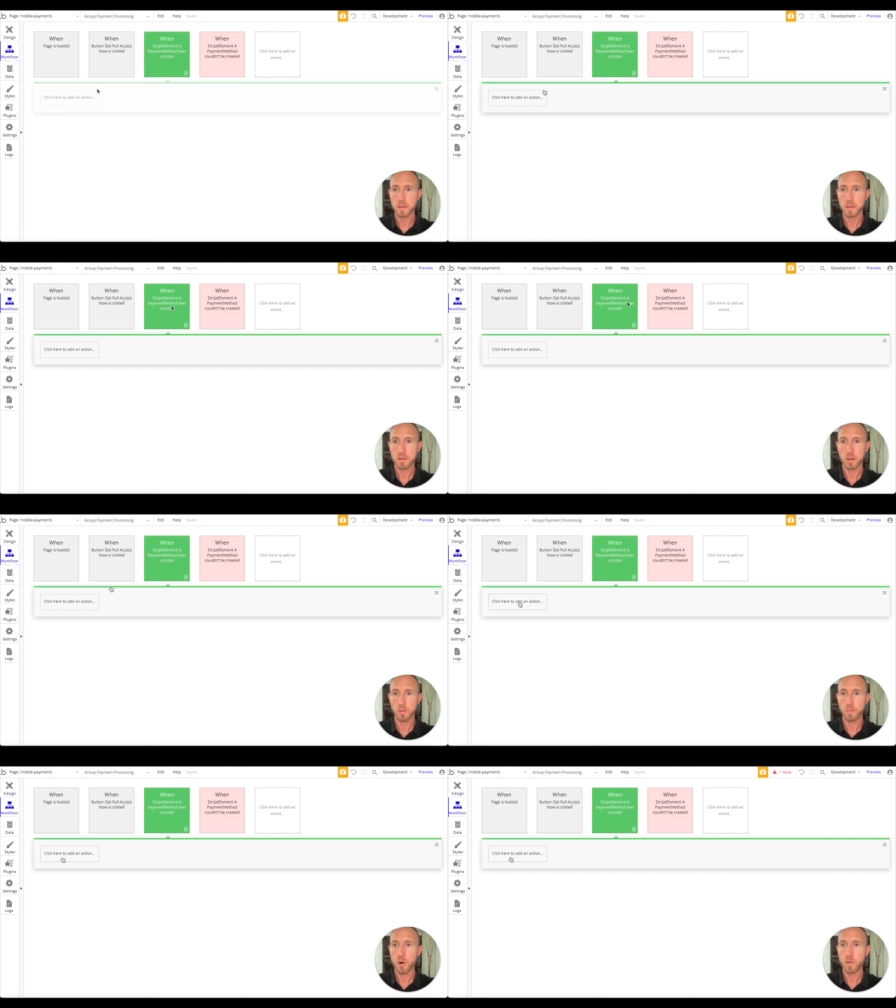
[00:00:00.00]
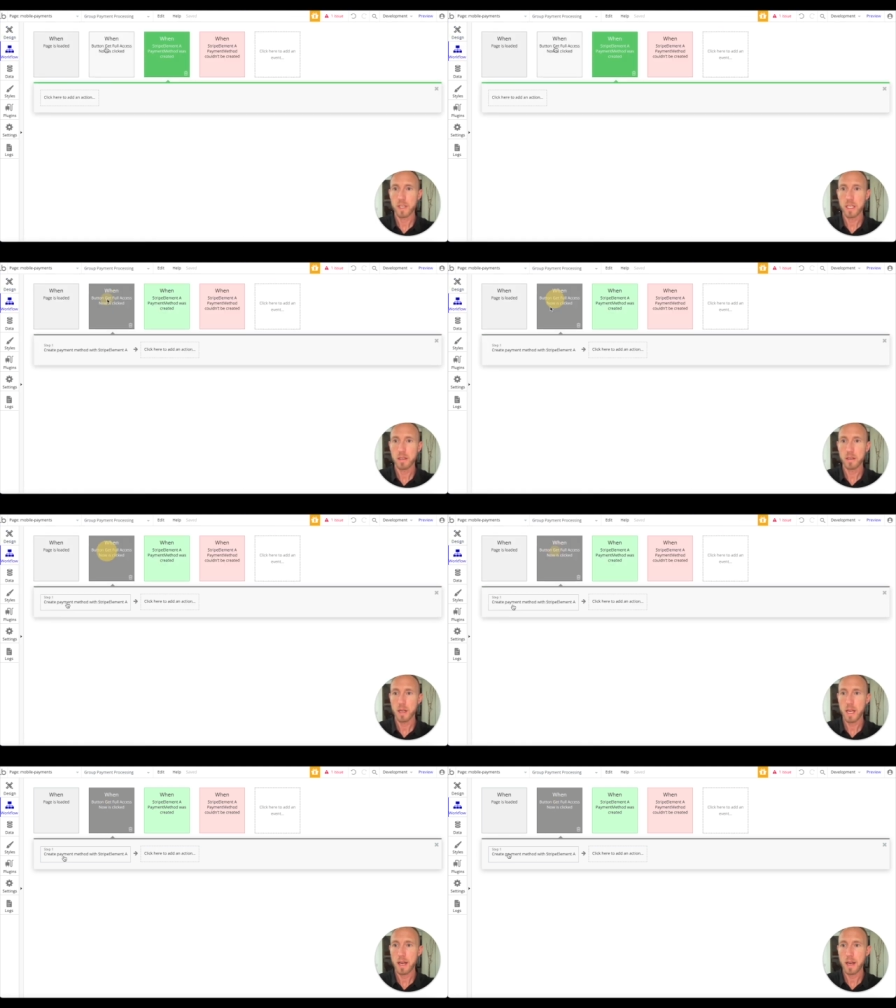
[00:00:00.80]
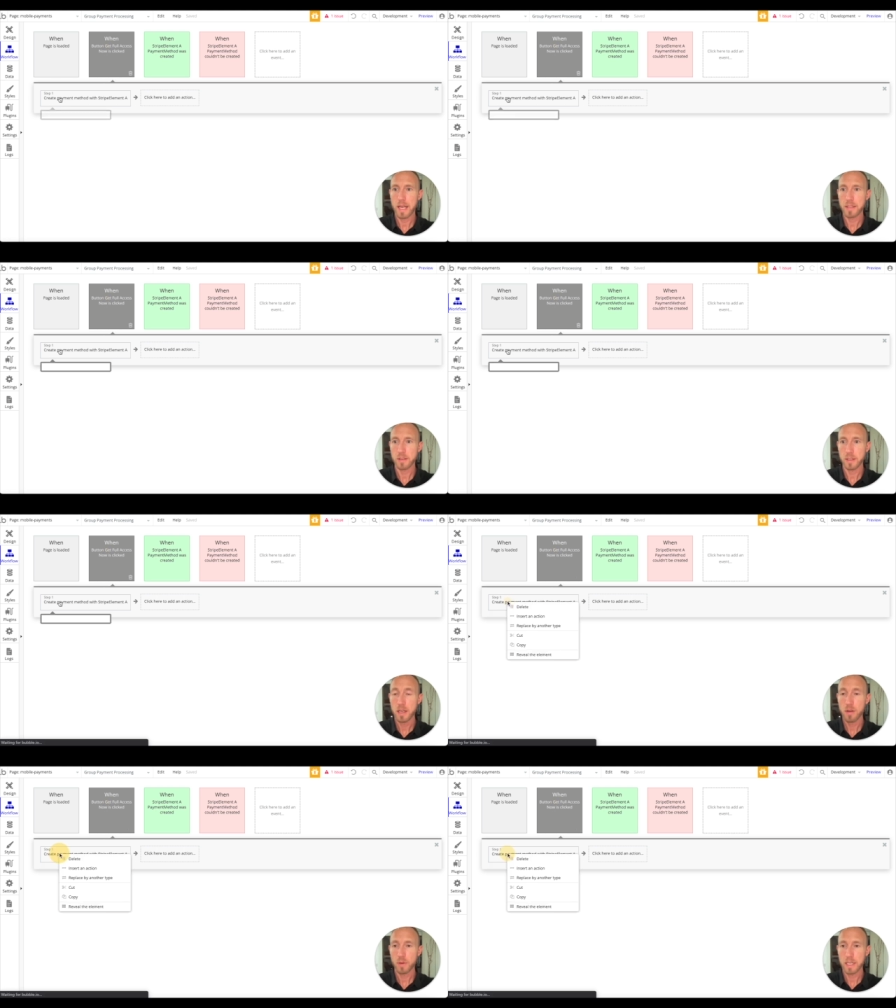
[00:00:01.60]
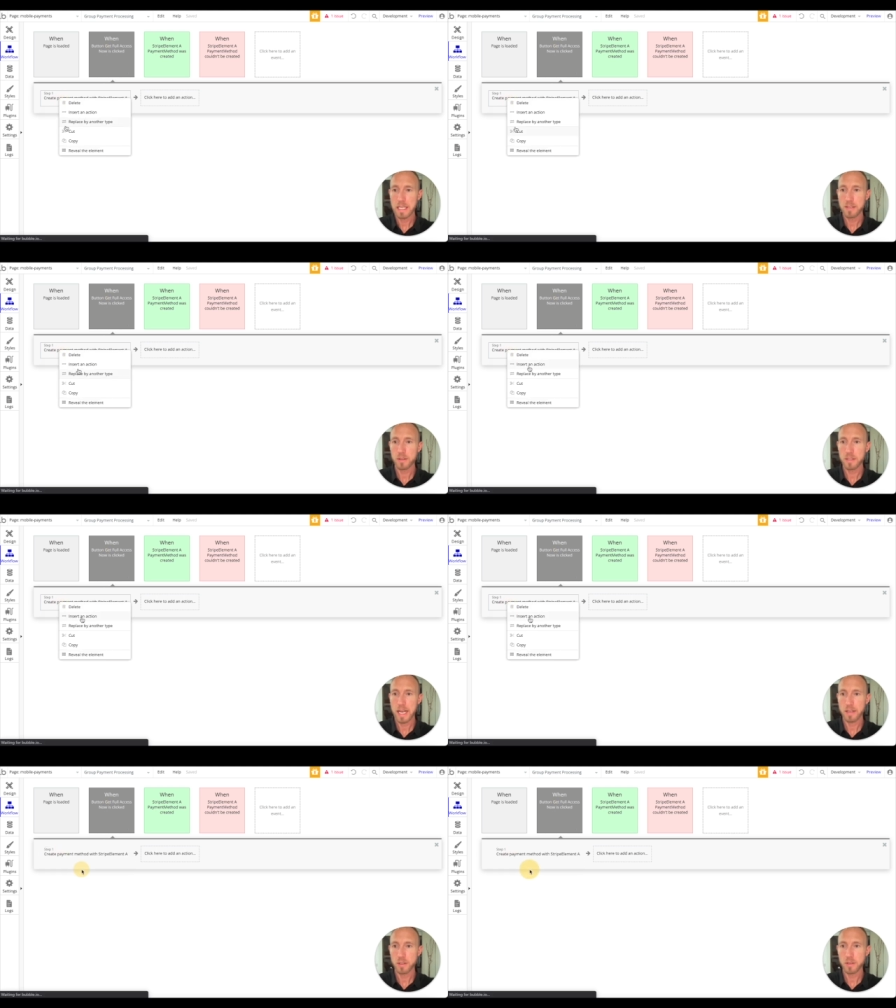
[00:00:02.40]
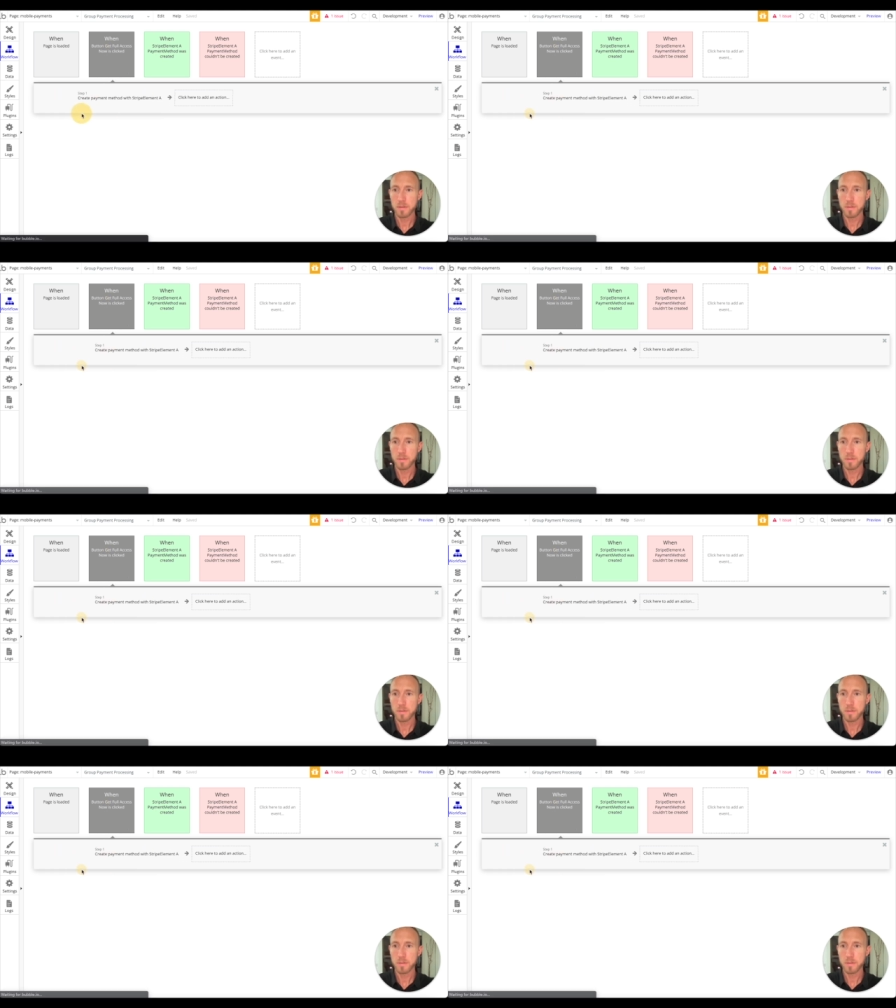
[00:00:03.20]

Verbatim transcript: So over here, uh, actually, we're going to insert an action.